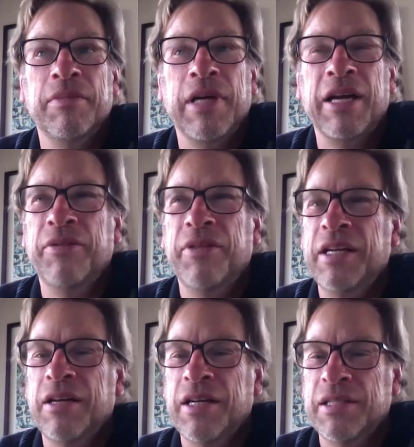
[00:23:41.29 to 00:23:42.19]
I don't
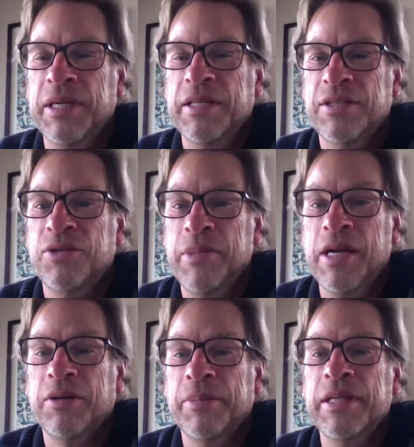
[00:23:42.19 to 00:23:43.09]
think not as big as
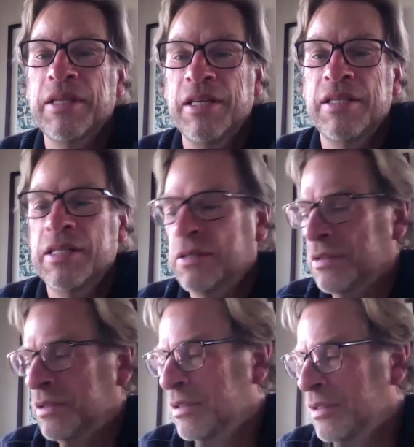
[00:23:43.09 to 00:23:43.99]
Kumail, but he
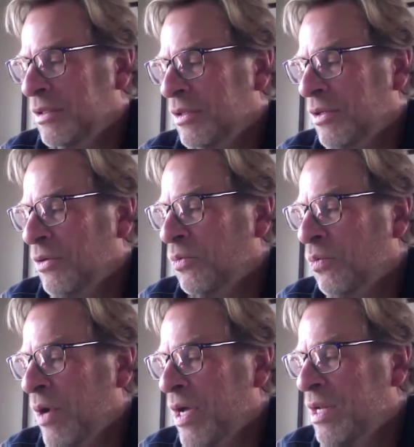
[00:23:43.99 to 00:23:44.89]
still,
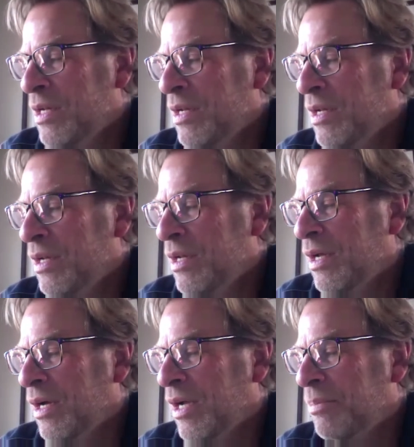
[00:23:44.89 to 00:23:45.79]
when
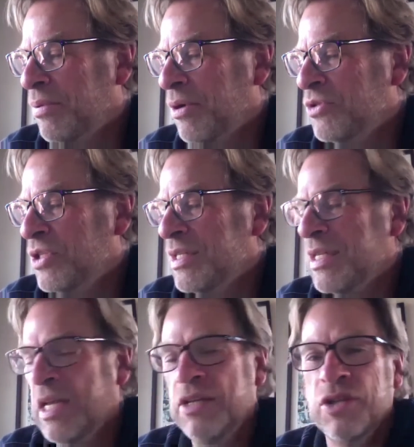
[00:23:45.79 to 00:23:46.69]
I approached his
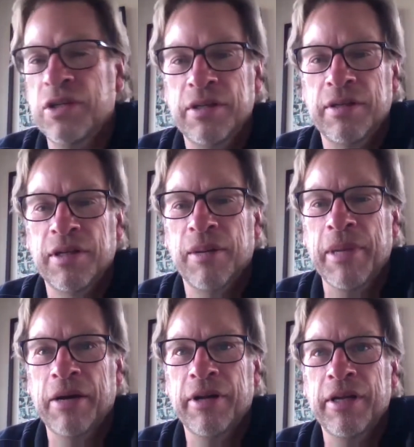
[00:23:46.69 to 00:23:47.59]
agent
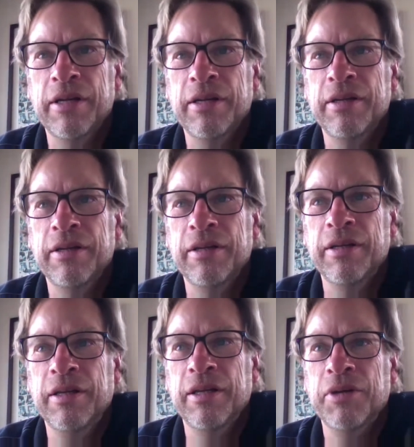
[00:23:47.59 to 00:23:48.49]
about it,
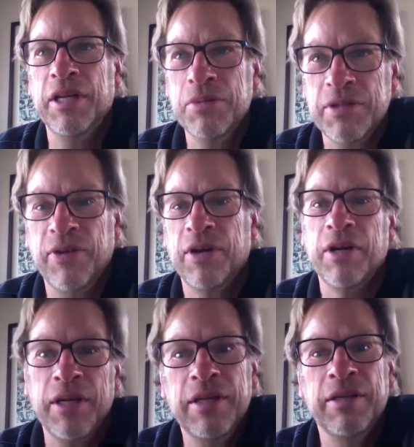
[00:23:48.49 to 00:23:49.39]
you know, he was
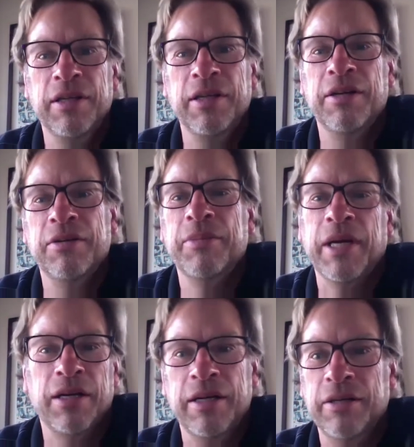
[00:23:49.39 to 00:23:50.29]
very, you know, "Oh
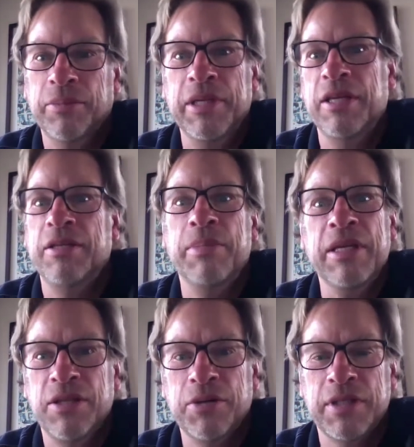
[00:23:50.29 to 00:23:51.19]
my God, he'd be
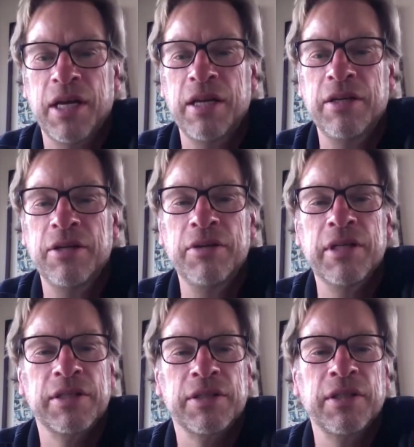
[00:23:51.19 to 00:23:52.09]
so excited to do
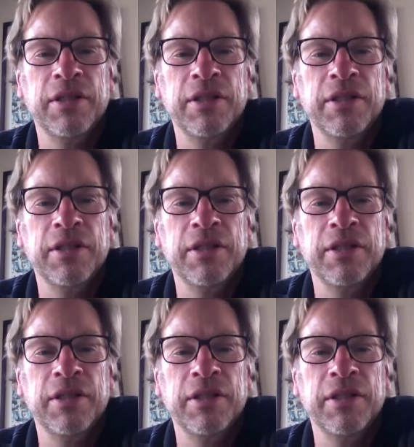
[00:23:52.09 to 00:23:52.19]
this."